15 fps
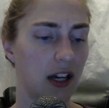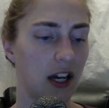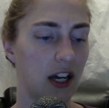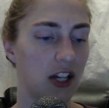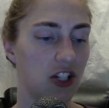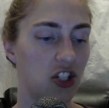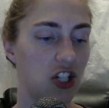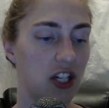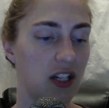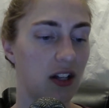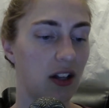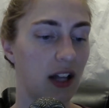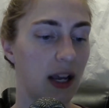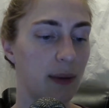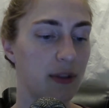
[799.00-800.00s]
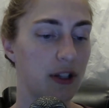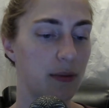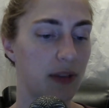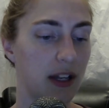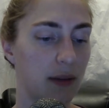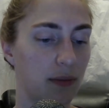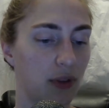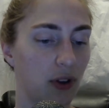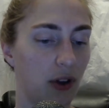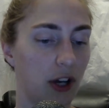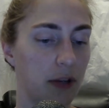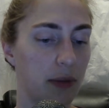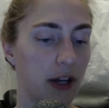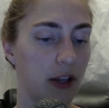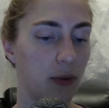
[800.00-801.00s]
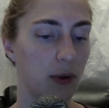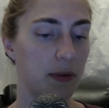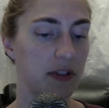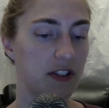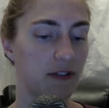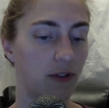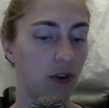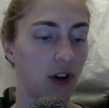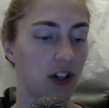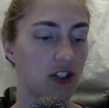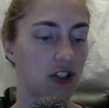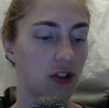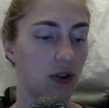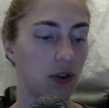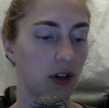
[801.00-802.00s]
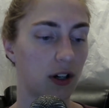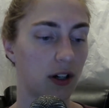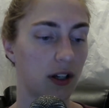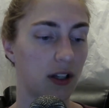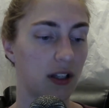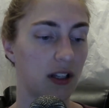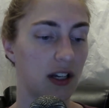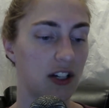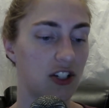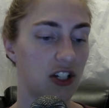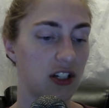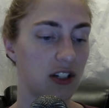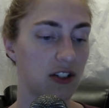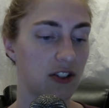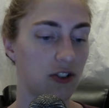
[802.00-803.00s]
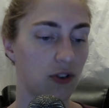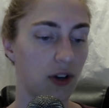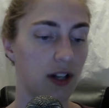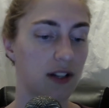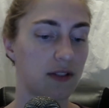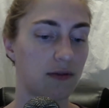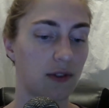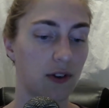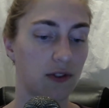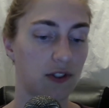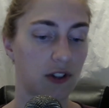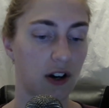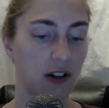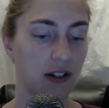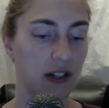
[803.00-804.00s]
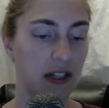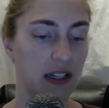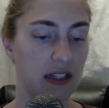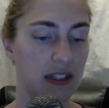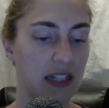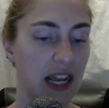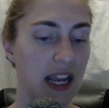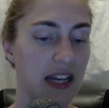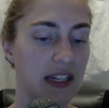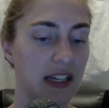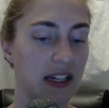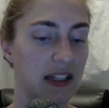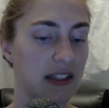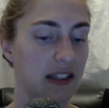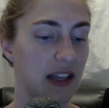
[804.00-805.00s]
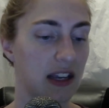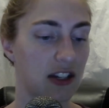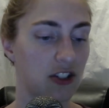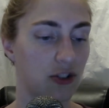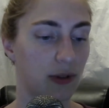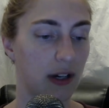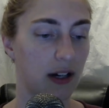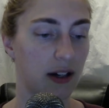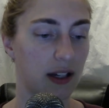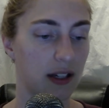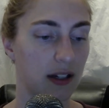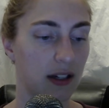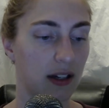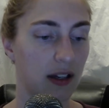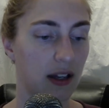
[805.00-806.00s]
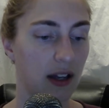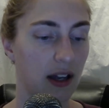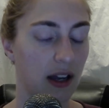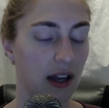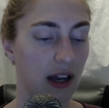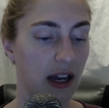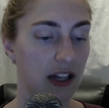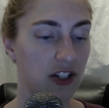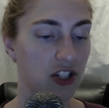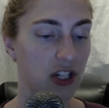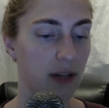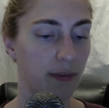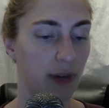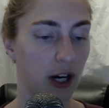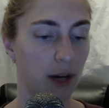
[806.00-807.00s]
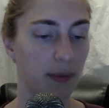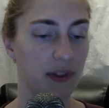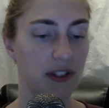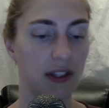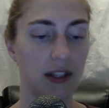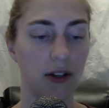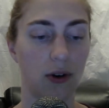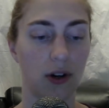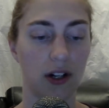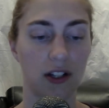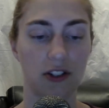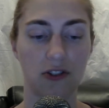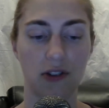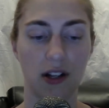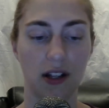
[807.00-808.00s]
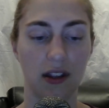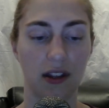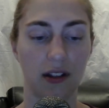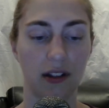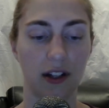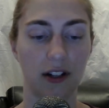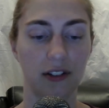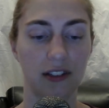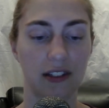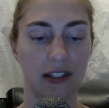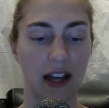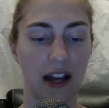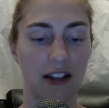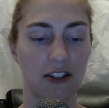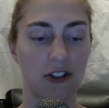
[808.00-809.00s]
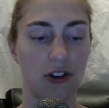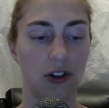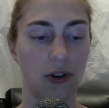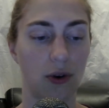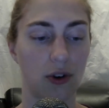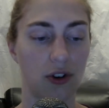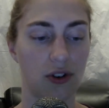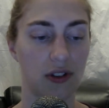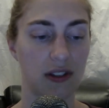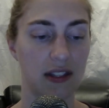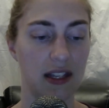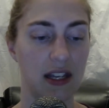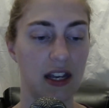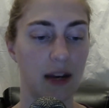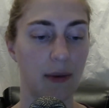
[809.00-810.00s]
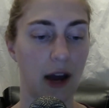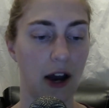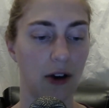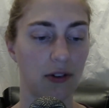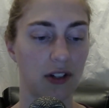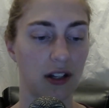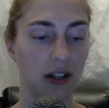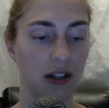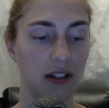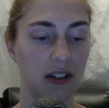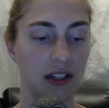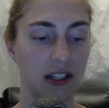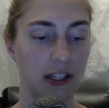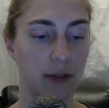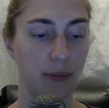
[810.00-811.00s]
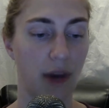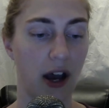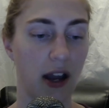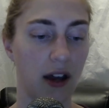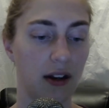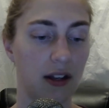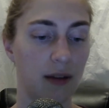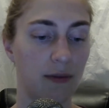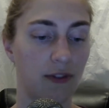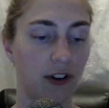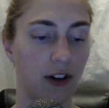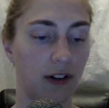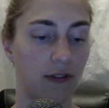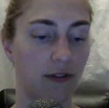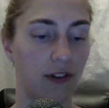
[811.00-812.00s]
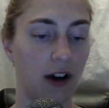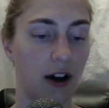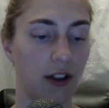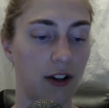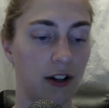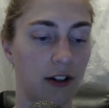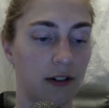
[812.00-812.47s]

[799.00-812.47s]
She claimed to be employed by the Women's Forage Corps, yet she destroyed his rose garden and tainted his sanctuary. Had she purposely orchestrated the little disaster in order to seek him out, to spy on him for her father?